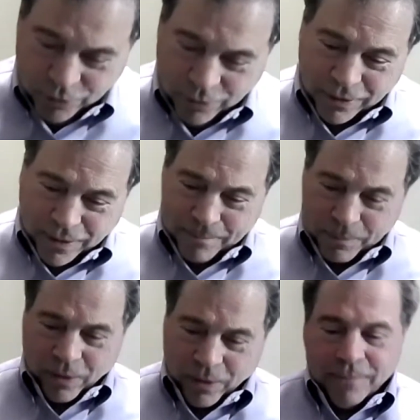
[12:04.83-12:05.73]
are
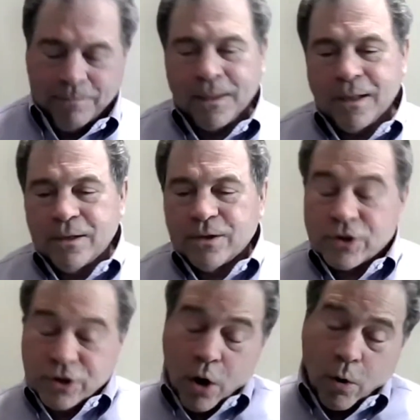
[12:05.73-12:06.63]
numbered.
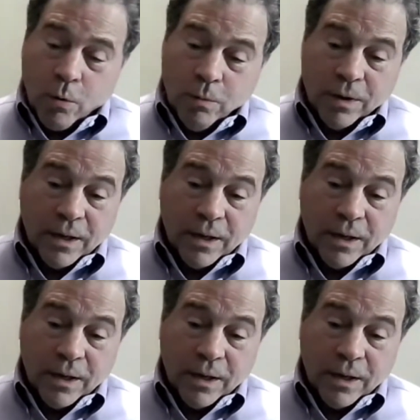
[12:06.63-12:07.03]
So